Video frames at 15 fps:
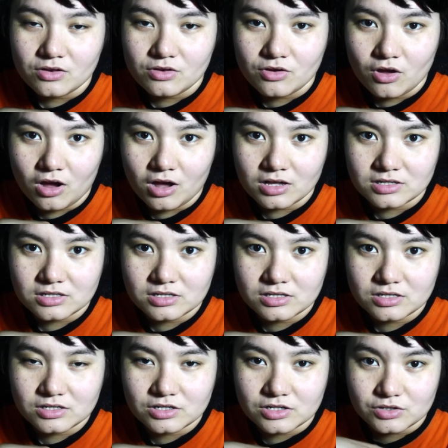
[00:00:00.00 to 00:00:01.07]

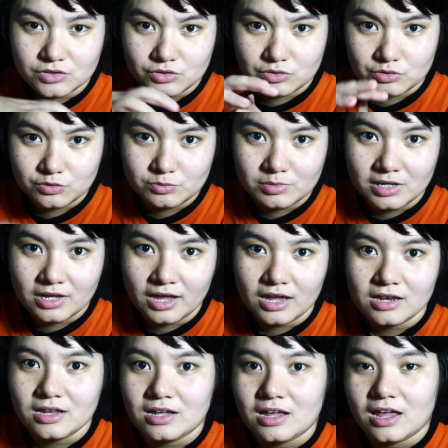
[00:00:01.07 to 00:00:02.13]
not consuming
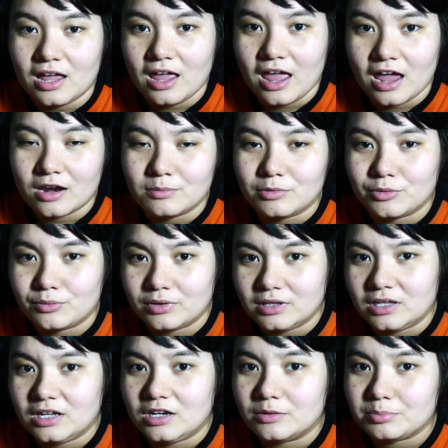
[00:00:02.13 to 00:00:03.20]
any animal
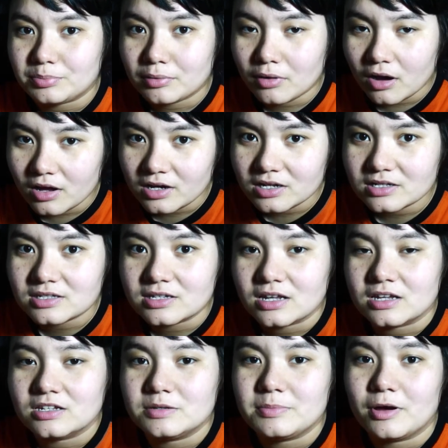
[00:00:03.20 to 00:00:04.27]
related products
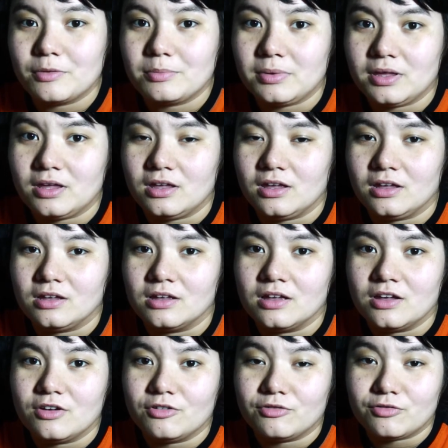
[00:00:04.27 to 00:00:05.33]
and about being
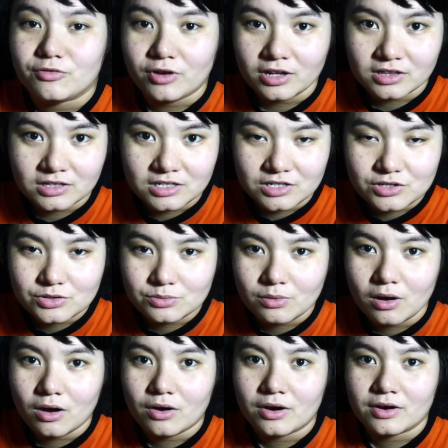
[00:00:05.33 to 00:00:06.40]
friendly to
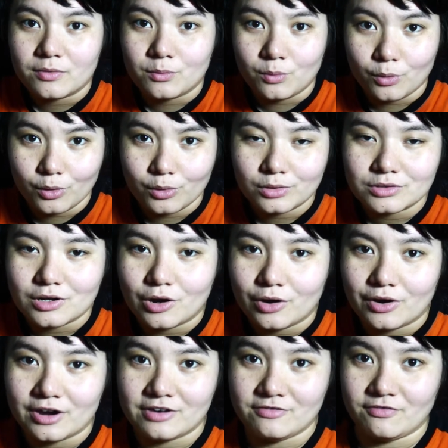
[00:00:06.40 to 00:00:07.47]
our world,
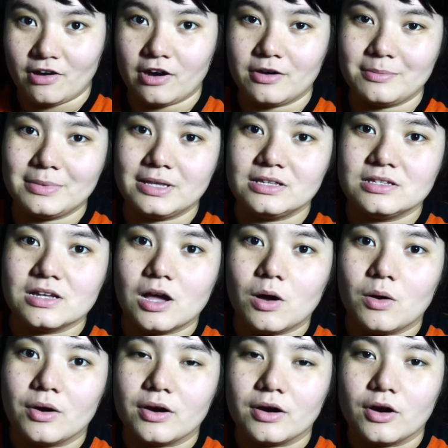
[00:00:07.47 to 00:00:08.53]
our environment,
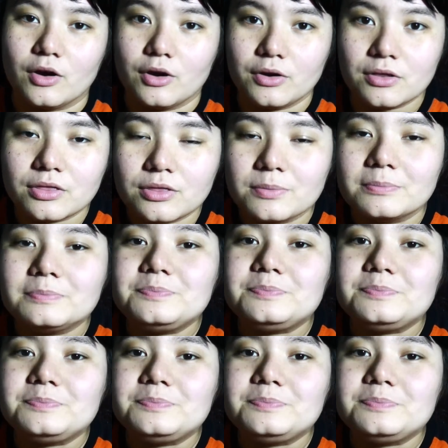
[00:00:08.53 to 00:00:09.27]
our earth,